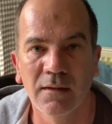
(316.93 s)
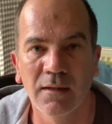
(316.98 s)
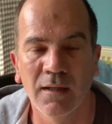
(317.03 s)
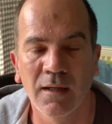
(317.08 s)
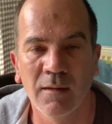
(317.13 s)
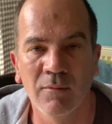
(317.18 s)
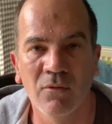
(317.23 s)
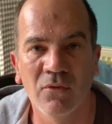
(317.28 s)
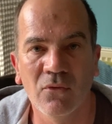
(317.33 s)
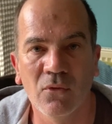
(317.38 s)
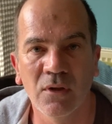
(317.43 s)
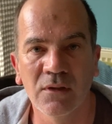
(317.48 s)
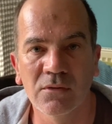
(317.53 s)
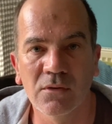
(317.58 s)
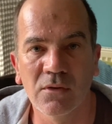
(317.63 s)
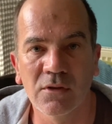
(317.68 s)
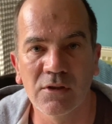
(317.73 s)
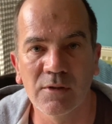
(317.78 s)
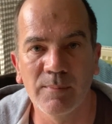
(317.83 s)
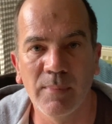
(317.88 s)
I've always
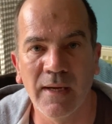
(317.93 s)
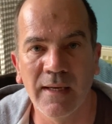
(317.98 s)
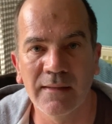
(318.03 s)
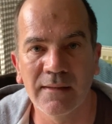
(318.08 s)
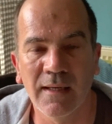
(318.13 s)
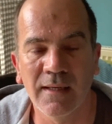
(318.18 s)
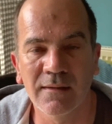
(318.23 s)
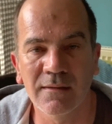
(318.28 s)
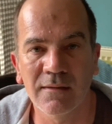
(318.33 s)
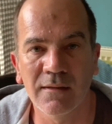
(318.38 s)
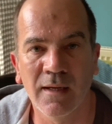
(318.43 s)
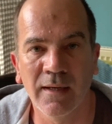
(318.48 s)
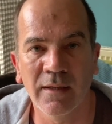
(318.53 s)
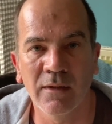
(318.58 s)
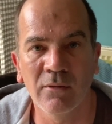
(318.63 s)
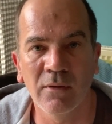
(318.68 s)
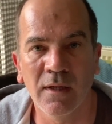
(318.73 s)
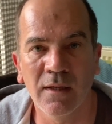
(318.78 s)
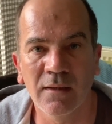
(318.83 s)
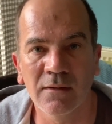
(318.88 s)
got spare tanks lying
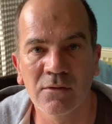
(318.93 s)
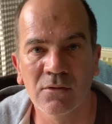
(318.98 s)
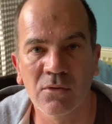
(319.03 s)
around.